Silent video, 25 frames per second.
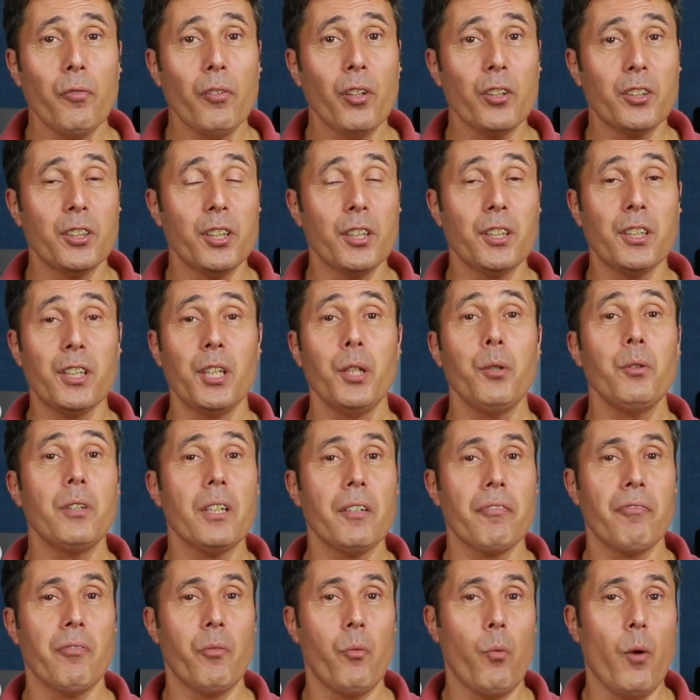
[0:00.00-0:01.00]
I've looked at two
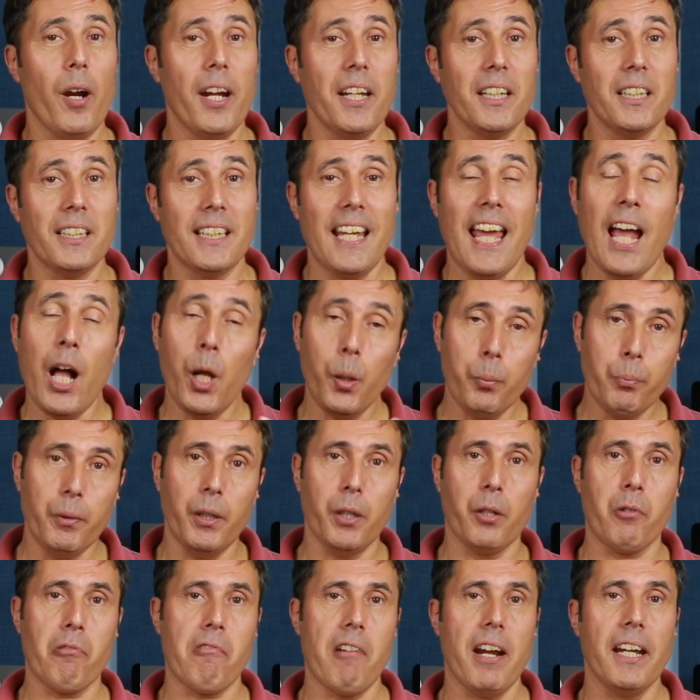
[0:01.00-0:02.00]
different ways to help
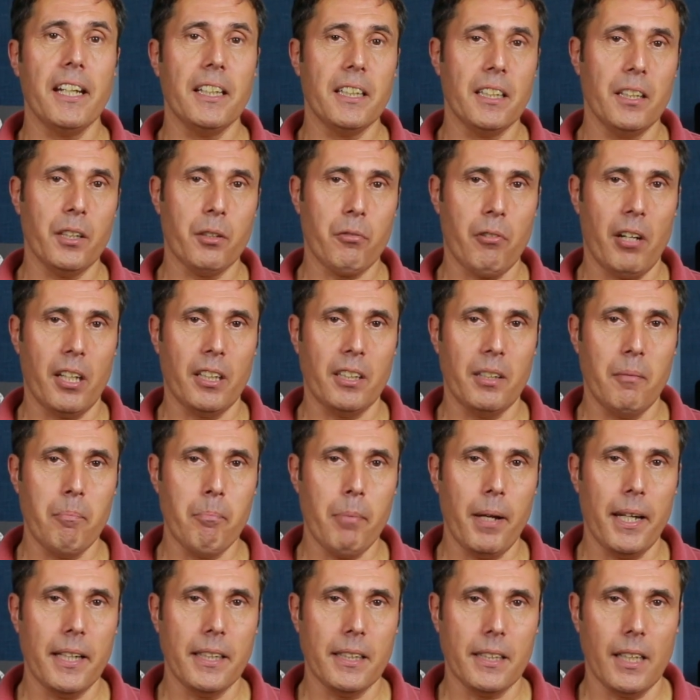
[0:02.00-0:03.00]
you create interesting
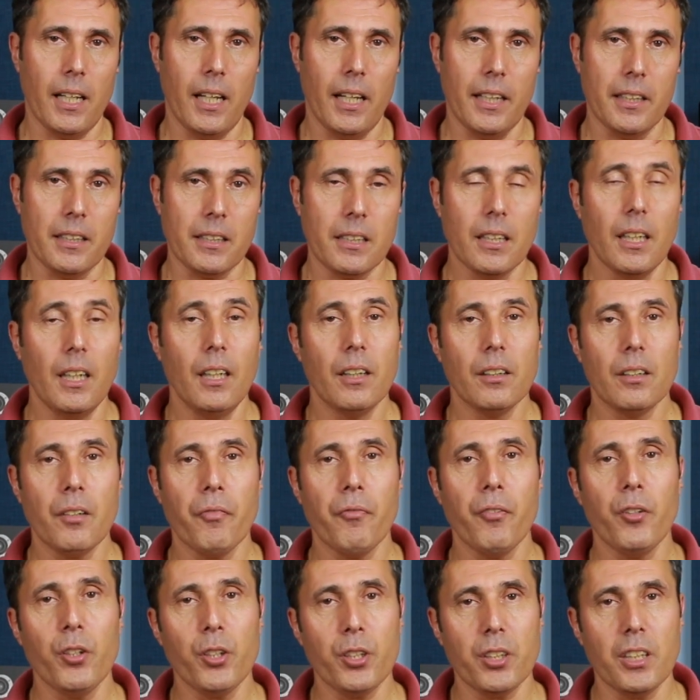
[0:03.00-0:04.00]
bass lines. The
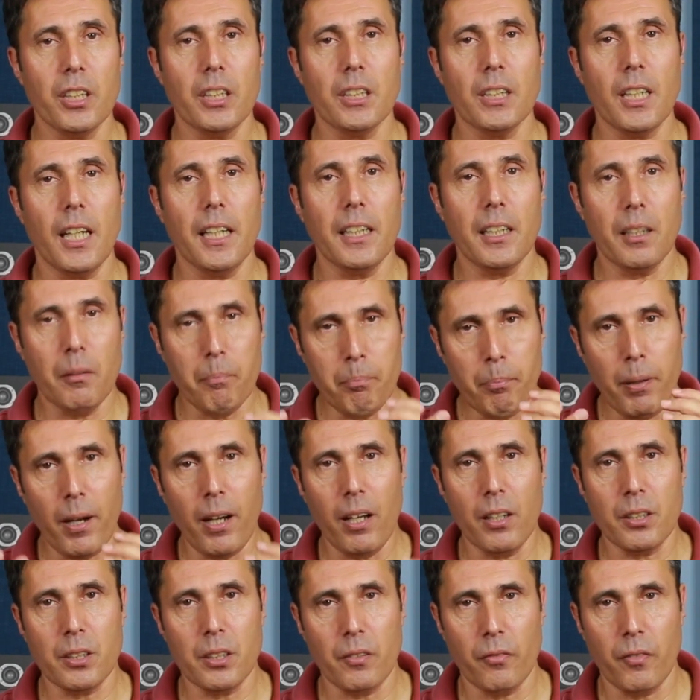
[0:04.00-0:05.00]
first is taking
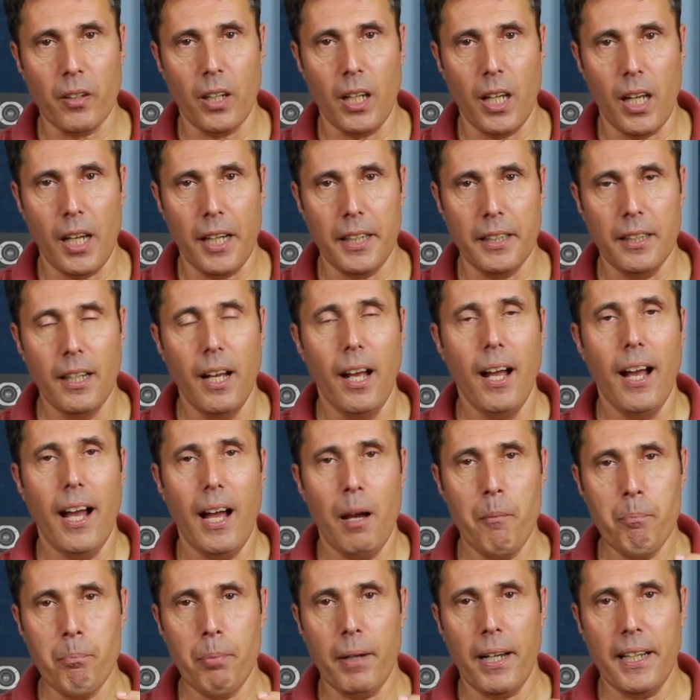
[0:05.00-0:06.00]
parts of a line
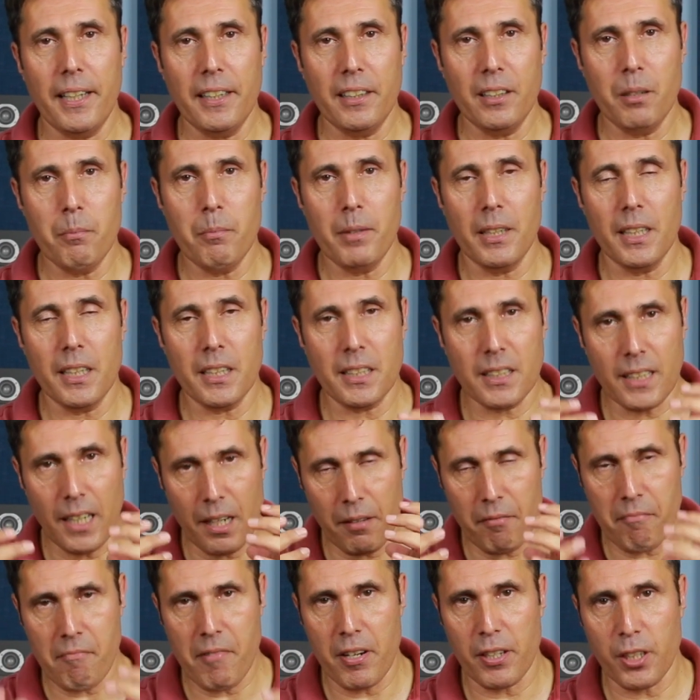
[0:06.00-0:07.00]
and playing them in the
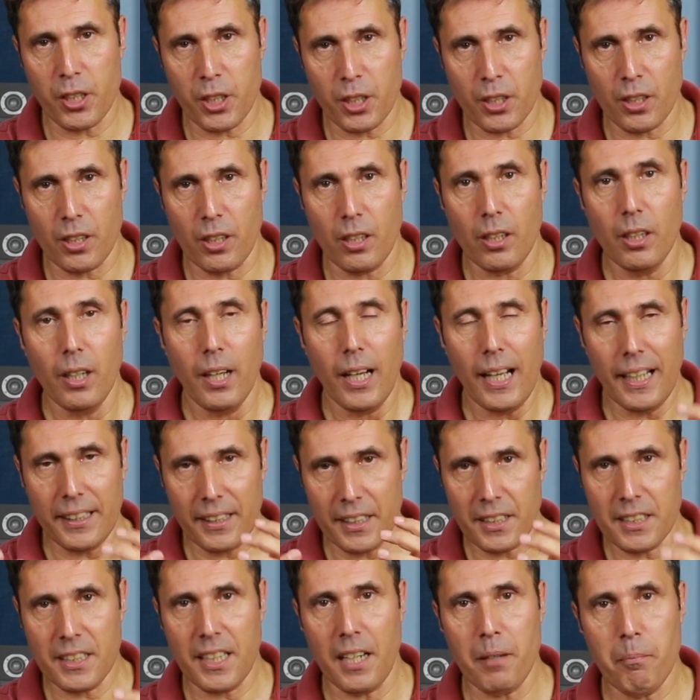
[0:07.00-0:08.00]
same register at
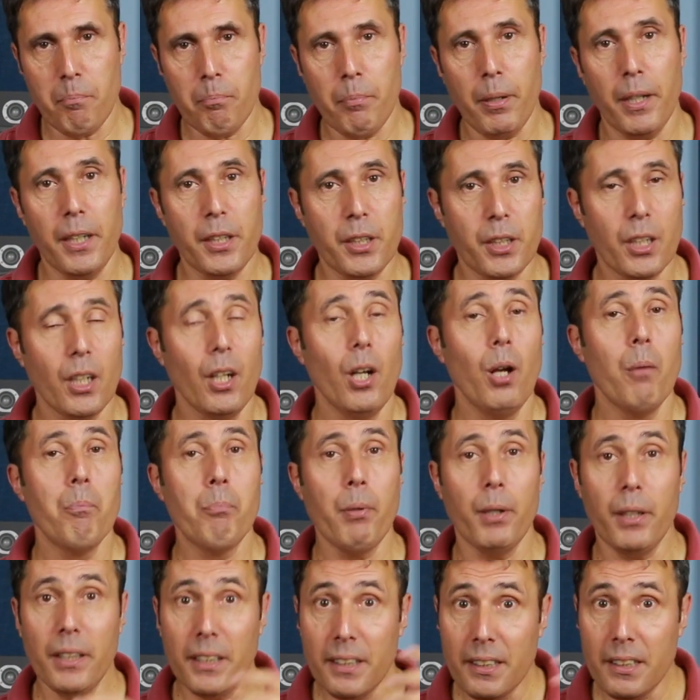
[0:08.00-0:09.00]
the same pitch
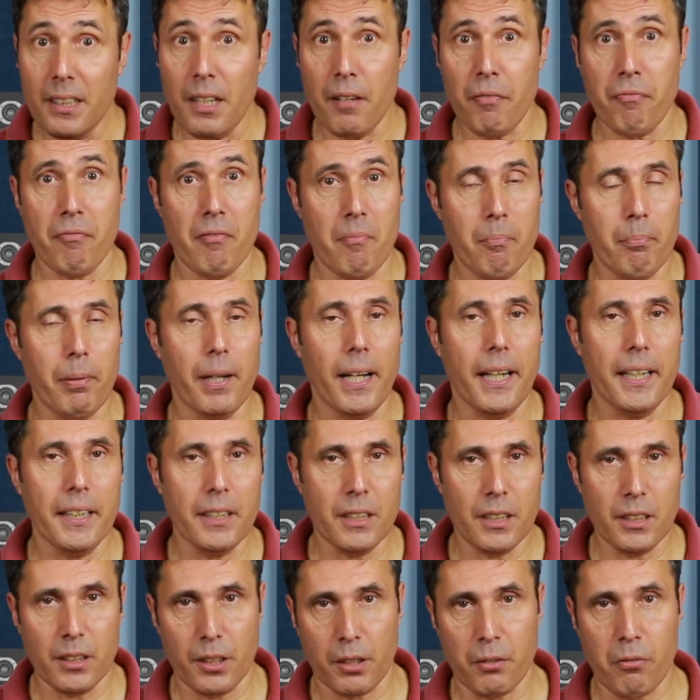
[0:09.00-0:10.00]
but in different
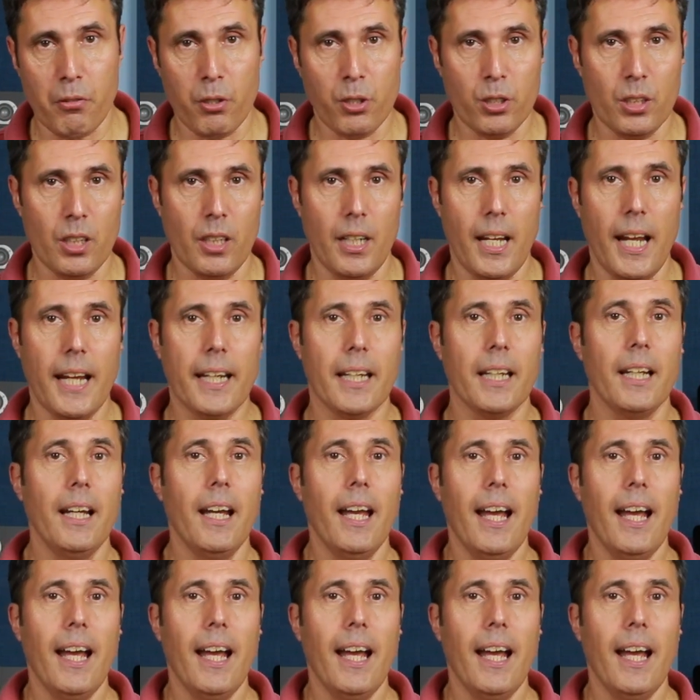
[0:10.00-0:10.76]
places across the neck.